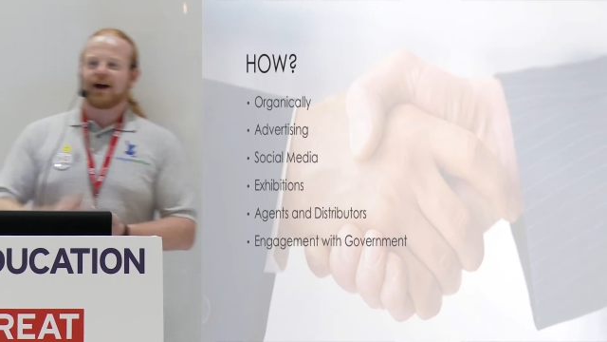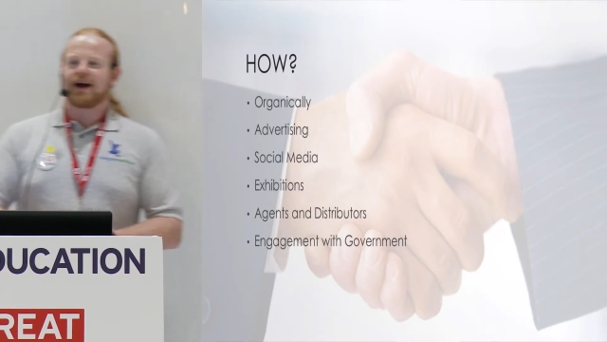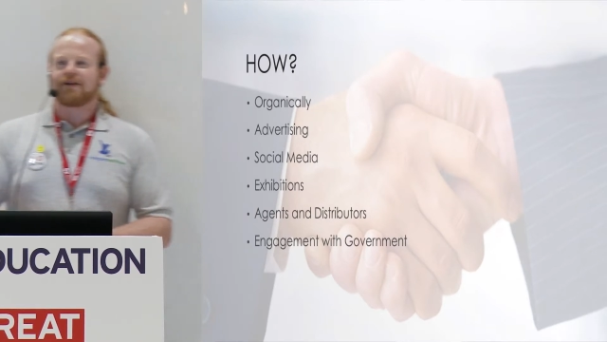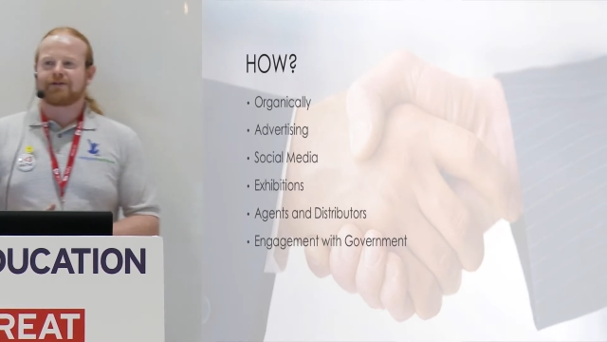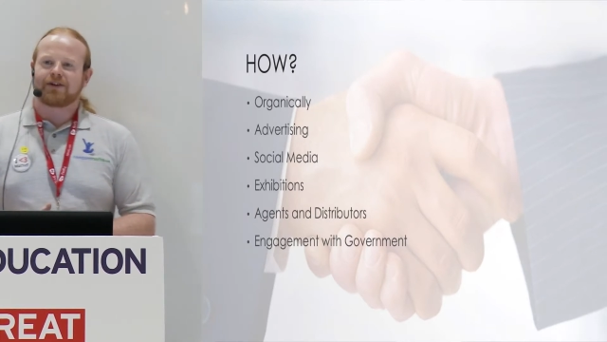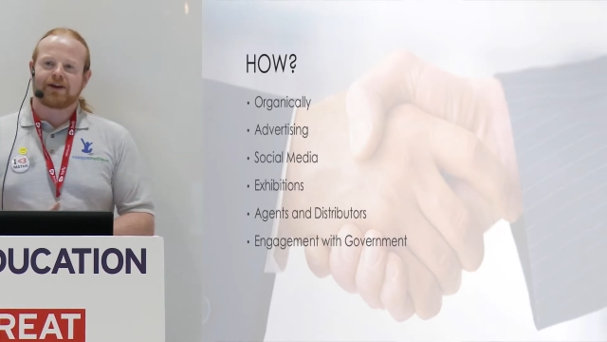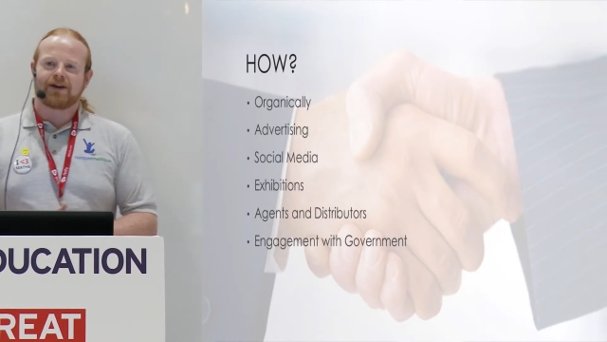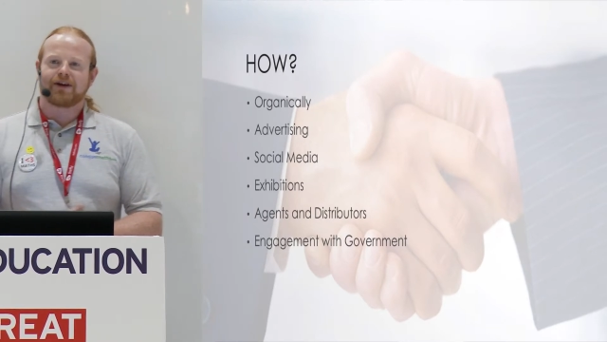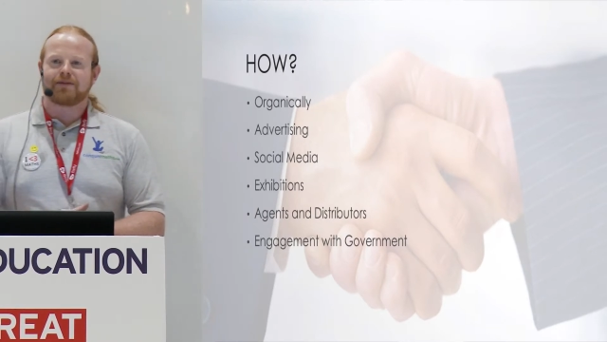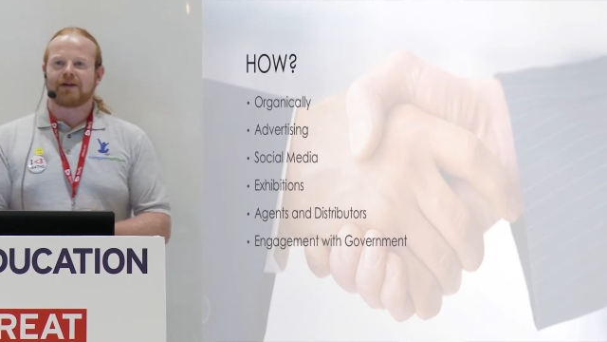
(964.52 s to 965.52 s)

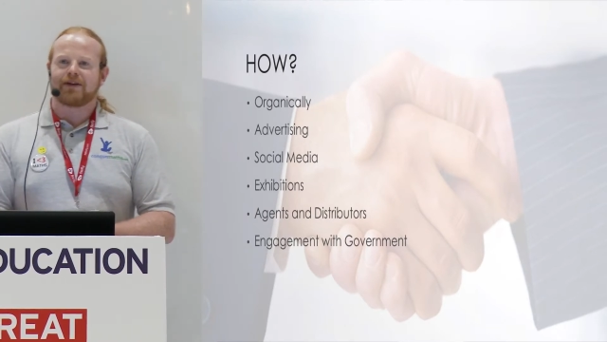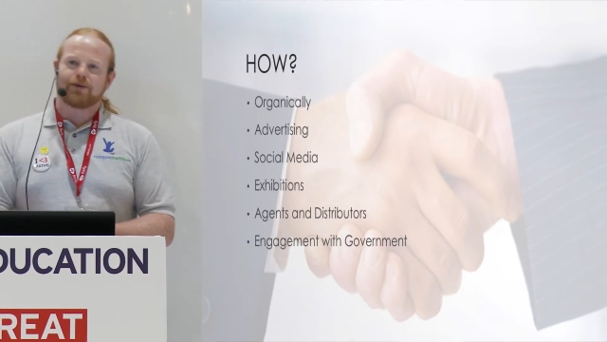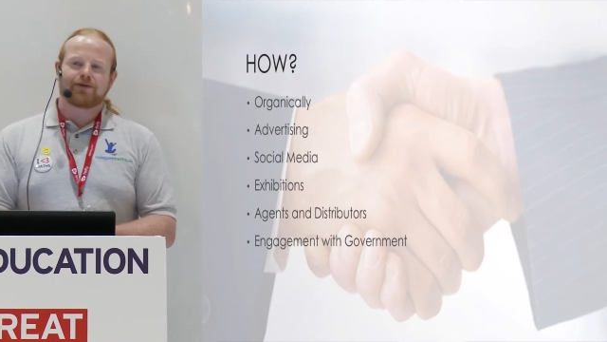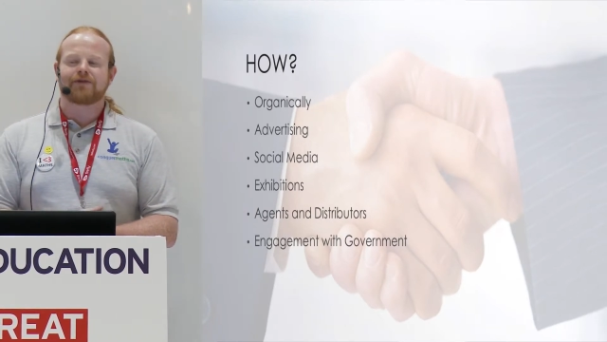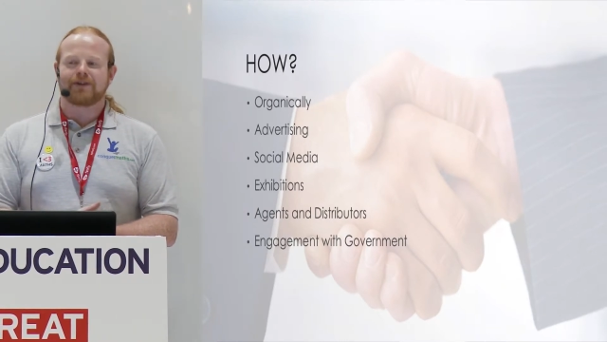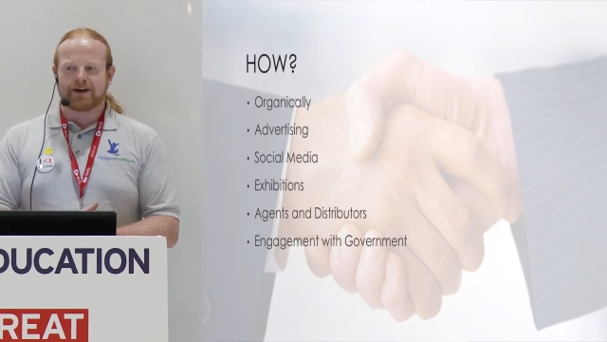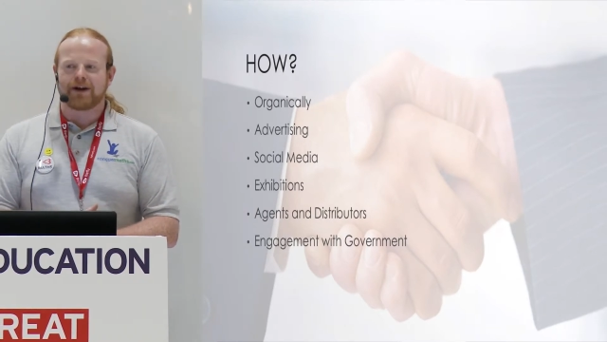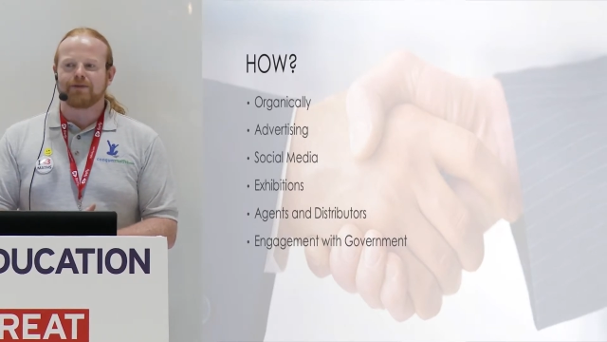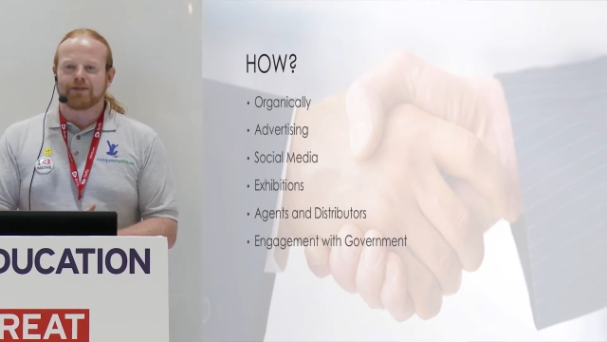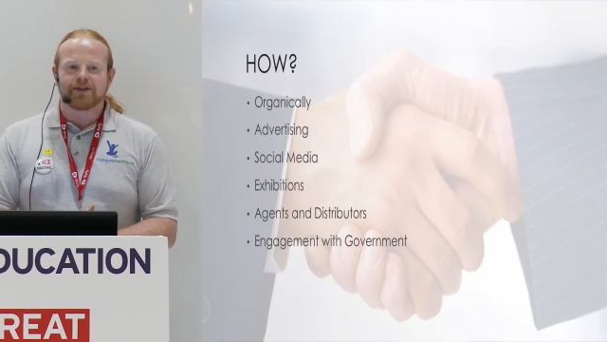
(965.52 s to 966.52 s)
After, it was roughly
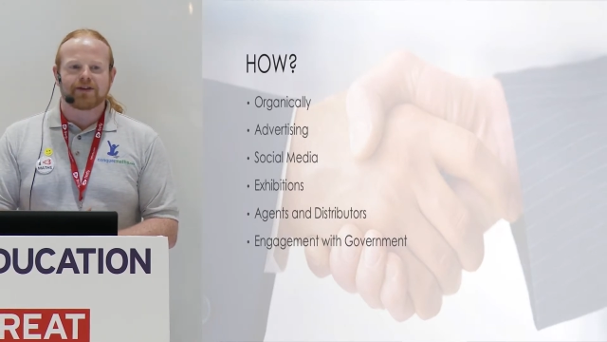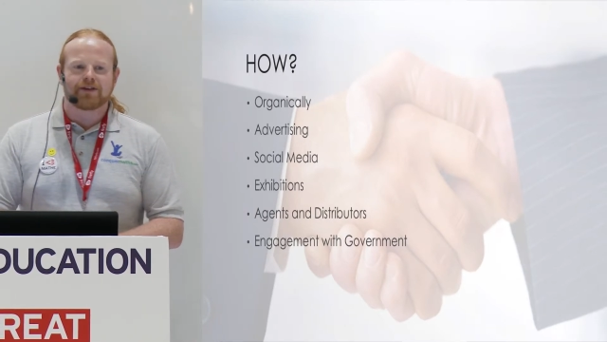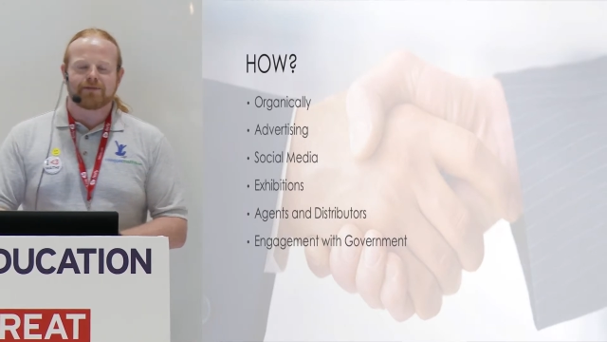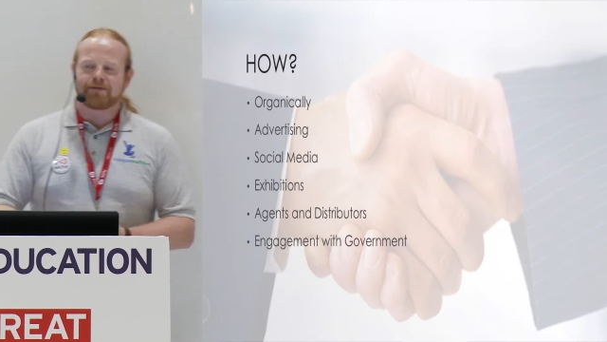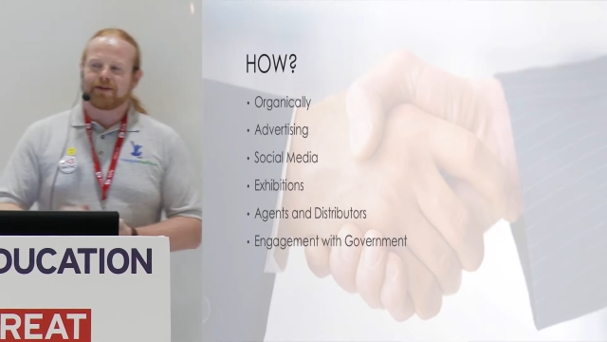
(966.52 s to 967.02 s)
9 months,